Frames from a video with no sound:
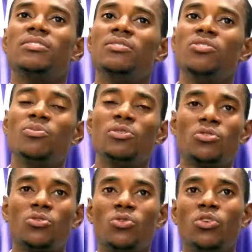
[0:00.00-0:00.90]

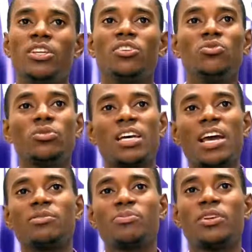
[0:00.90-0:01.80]
WQ, or the new
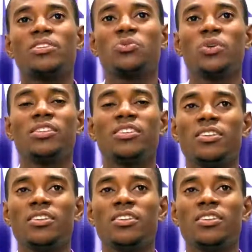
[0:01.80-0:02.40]
time spent waiting